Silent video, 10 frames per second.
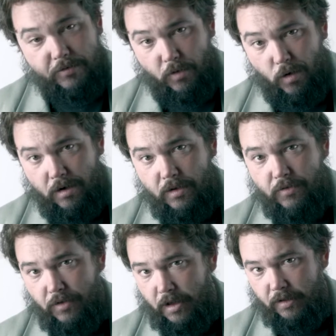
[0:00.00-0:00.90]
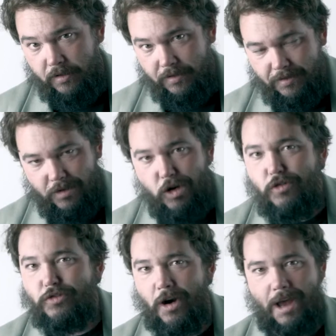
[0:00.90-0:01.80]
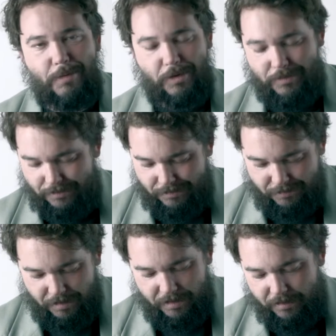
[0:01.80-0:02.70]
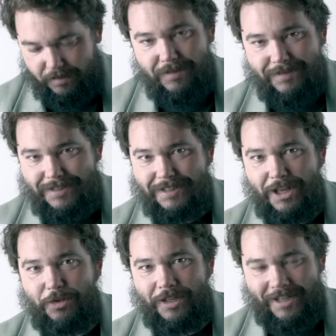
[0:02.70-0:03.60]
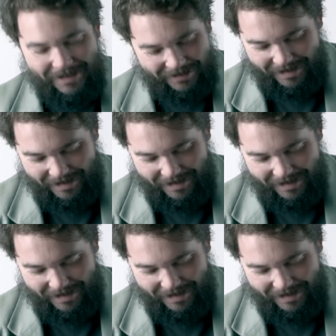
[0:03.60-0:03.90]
Fort Fink, Ouphe Tribal. We're slowly getting